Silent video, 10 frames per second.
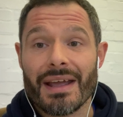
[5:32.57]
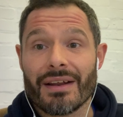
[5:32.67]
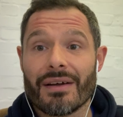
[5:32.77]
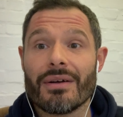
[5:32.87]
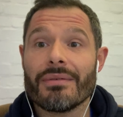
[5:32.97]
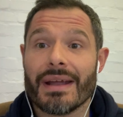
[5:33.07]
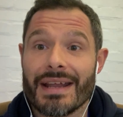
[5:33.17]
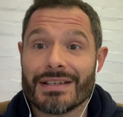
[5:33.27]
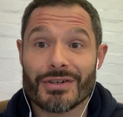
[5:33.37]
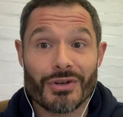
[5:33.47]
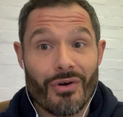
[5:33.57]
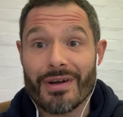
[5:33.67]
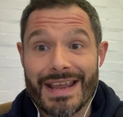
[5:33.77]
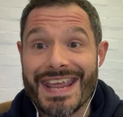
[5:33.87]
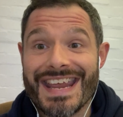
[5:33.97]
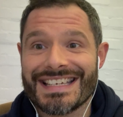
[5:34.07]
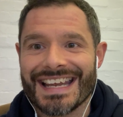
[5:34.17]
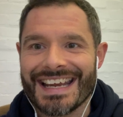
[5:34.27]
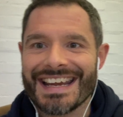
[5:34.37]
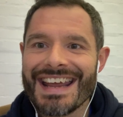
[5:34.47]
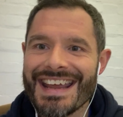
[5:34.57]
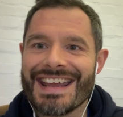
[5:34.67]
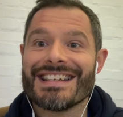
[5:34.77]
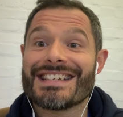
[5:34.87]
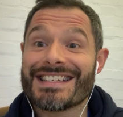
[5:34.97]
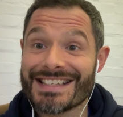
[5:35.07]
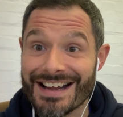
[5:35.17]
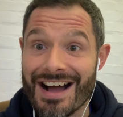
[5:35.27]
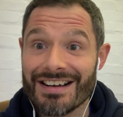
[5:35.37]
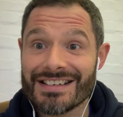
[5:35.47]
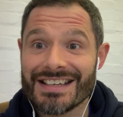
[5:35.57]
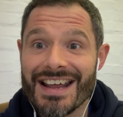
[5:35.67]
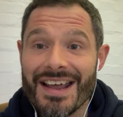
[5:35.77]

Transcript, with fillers: You know, it's not easy, it sucks.